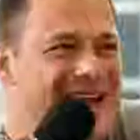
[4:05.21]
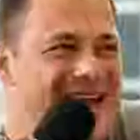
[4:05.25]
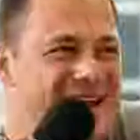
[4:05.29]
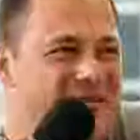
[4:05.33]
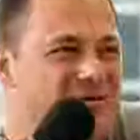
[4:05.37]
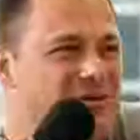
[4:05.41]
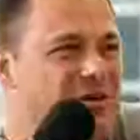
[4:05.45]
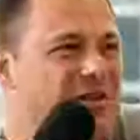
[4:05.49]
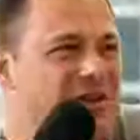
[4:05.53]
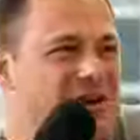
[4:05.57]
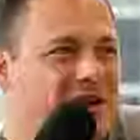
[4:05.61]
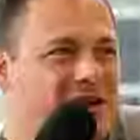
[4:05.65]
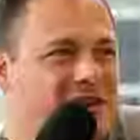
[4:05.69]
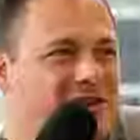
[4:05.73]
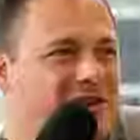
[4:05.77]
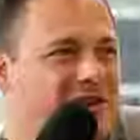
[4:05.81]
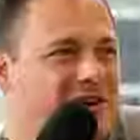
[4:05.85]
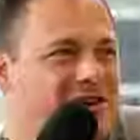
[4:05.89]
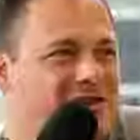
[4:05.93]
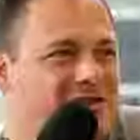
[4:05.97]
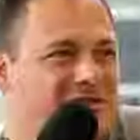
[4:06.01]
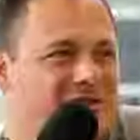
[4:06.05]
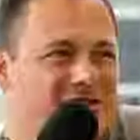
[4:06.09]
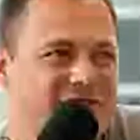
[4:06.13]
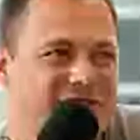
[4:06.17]
In everything he
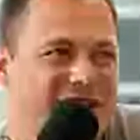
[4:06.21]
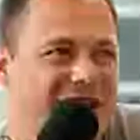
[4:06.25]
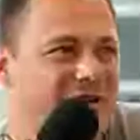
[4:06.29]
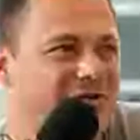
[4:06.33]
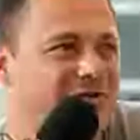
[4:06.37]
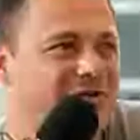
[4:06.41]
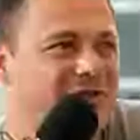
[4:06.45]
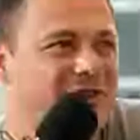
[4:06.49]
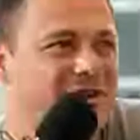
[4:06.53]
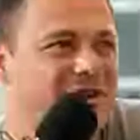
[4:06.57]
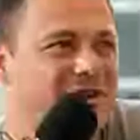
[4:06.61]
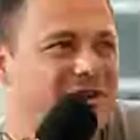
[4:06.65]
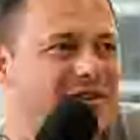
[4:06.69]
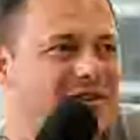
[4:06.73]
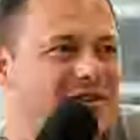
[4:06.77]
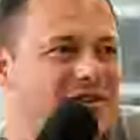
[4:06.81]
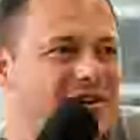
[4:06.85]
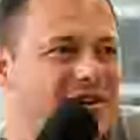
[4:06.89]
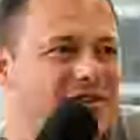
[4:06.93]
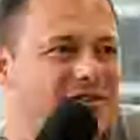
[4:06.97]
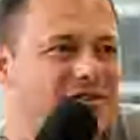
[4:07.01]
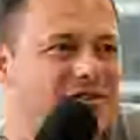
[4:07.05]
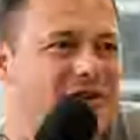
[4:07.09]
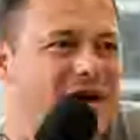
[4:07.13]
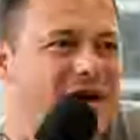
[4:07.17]
does, he's out there.
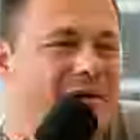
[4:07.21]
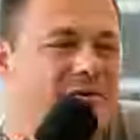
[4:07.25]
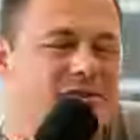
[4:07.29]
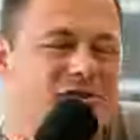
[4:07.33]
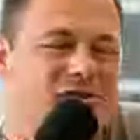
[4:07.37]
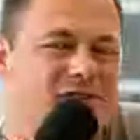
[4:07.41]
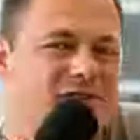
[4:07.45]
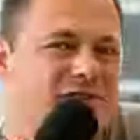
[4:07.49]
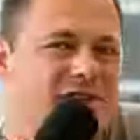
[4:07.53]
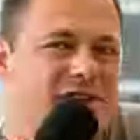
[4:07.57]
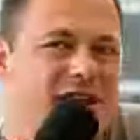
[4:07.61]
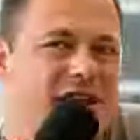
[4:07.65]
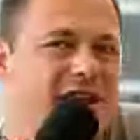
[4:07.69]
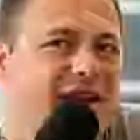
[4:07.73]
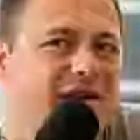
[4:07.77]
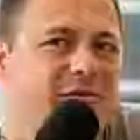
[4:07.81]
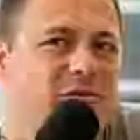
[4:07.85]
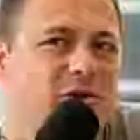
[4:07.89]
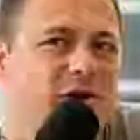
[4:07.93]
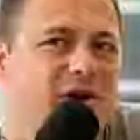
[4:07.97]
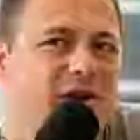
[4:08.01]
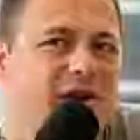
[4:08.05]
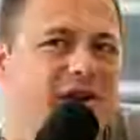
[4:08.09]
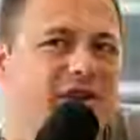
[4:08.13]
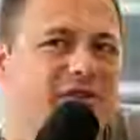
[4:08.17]
And so I would just say
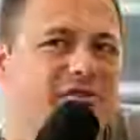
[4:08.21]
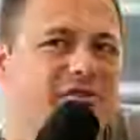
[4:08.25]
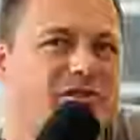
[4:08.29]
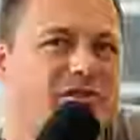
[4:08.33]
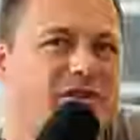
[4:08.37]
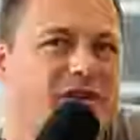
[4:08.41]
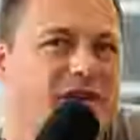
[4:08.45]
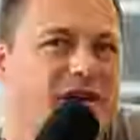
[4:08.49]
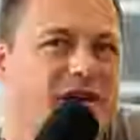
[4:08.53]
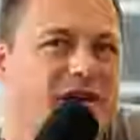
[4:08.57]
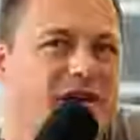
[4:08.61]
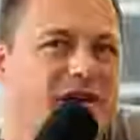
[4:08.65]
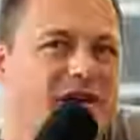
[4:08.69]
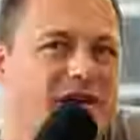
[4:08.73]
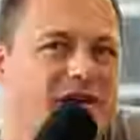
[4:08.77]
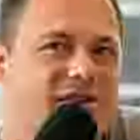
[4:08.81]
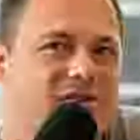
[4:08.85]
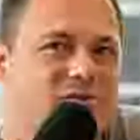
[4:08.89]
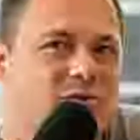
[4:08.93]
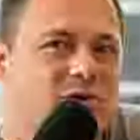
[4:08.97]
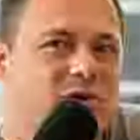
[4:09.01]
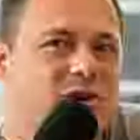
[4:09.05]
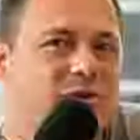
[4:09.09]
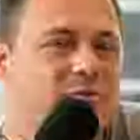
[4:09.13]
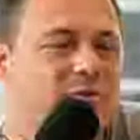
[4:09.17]
anyone that's
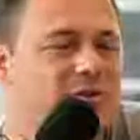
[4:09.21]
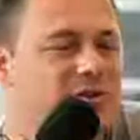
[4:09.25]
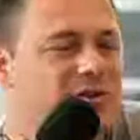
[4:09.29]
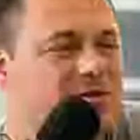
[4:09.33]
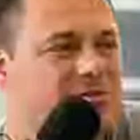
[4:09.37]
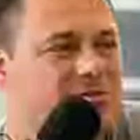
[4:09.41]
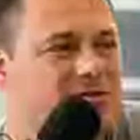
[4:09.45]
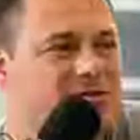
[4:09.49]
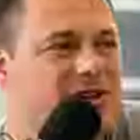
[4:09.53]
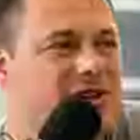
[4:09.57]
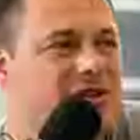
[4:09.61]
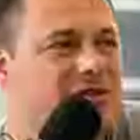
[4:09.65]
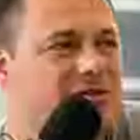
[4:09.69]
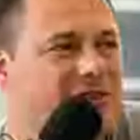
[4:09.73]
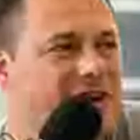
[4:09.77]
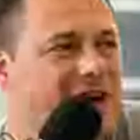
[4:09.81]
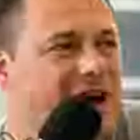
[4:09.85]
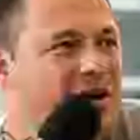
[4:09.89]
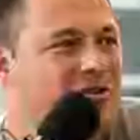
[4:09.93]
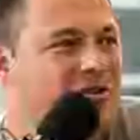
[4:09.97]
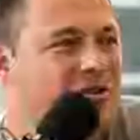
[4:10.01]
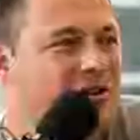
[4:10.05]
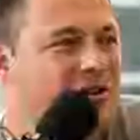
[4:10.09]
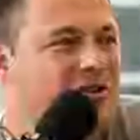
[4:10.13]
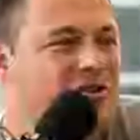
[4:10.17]
willing to put themselves
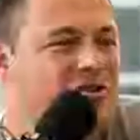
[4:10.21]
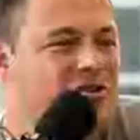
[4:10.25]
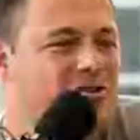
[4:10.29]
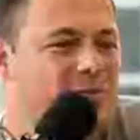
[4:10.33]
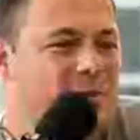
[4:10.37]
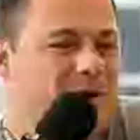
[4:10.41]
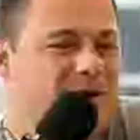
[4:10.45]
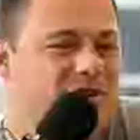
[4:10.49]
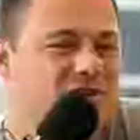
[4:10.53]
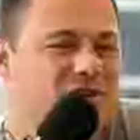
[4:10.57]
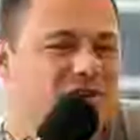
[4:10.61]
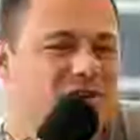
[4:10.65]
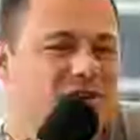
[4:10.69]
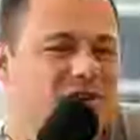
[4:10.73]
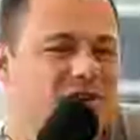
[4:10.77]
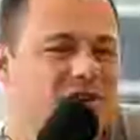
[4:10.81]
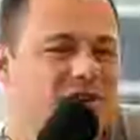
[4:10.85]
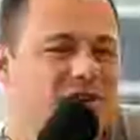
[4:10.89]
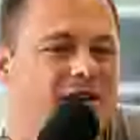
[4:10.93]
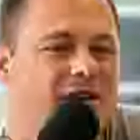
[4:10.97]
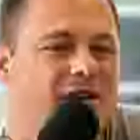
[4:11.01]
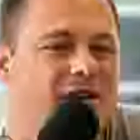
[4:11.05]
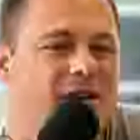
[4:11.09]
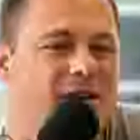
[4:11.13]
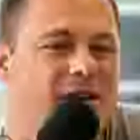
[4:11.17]
out there,
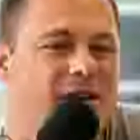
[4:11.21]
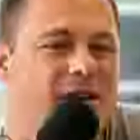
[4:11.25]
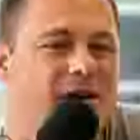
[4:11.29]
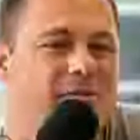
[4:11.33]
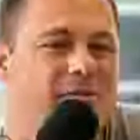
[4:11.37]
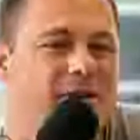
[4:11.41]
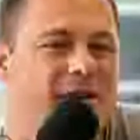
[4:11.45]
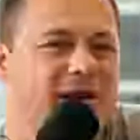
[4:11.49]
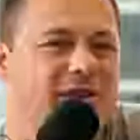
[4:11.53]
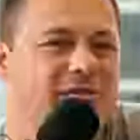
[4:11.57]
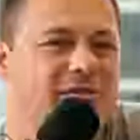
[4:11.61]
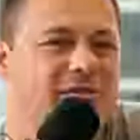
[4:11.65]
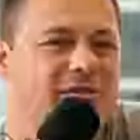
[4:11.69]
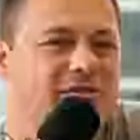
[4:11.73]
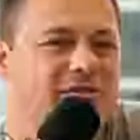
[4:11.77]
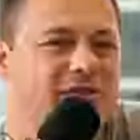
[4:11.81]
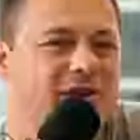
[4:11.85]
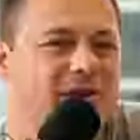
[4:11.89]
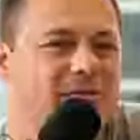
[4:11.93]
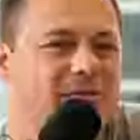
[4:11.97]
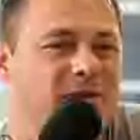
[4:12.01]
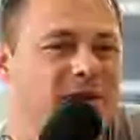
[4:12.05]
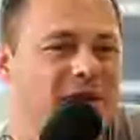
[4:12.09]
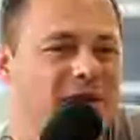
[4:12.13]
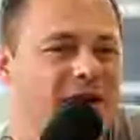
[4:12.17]
especially because it's
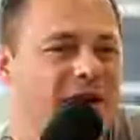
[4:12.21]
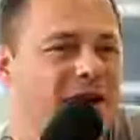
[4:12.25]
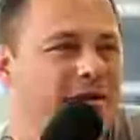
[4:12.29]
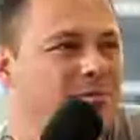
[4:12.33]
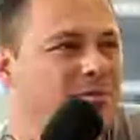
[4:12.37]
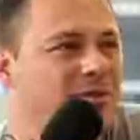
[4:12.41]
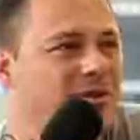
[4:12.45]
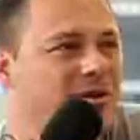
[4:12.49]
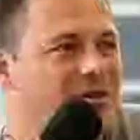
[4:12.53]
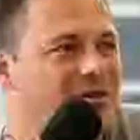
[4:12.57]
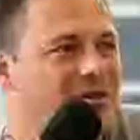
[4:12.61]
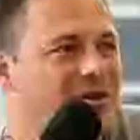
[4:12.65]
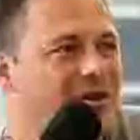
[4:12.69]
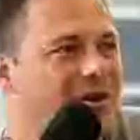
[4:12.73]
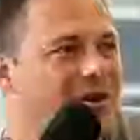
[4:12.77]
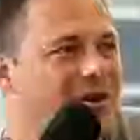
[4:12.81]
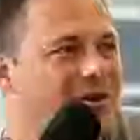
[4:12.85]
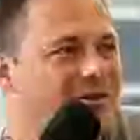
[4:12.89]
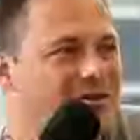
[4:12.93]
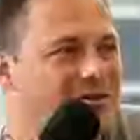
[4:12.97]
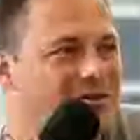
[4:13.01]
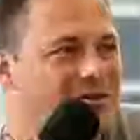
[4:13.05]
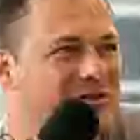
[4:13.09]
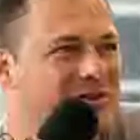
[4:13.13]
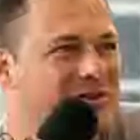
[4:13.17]
something that God put in their
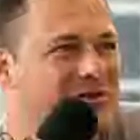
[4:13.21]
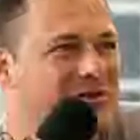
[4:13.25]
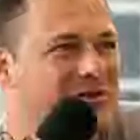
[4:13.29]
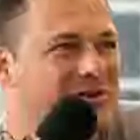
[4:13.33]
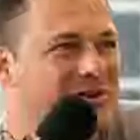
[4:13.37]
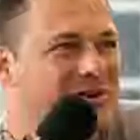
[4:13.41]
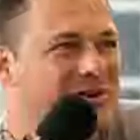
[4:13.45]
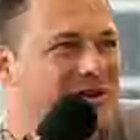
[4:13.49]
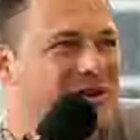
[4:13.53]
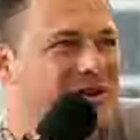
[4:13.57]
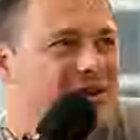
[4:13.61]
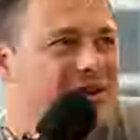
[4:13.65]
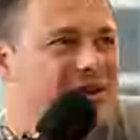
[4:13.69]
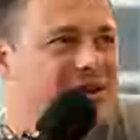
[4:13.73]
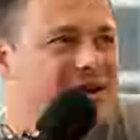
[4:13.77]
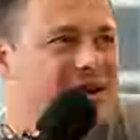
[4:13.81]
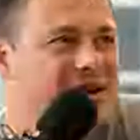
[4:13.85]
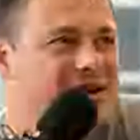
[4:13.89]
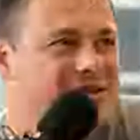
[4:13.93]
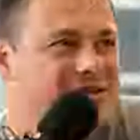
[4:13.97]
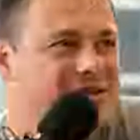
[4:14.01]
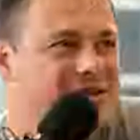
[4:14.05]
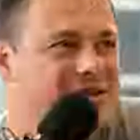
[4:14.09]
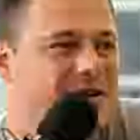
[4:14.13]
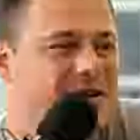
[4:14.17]
heart to do.
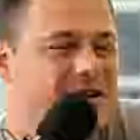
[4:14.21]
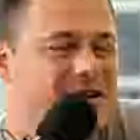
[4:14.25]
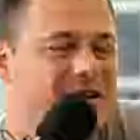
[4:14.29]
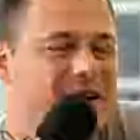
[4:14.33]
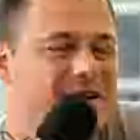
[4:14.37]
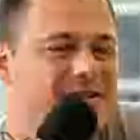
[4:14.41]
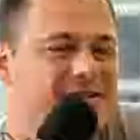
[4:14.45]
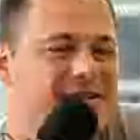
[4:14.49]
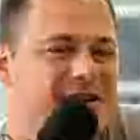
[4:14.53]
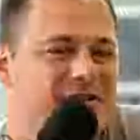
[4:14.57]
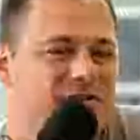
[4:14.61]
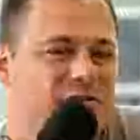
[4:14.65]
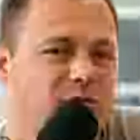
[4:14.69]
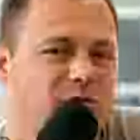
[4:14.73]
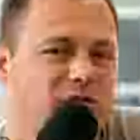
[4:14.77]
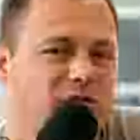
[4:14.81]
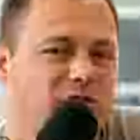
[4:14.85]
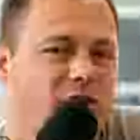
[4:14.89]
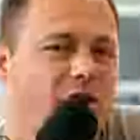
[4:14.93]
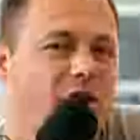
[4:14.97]
It's a lot of times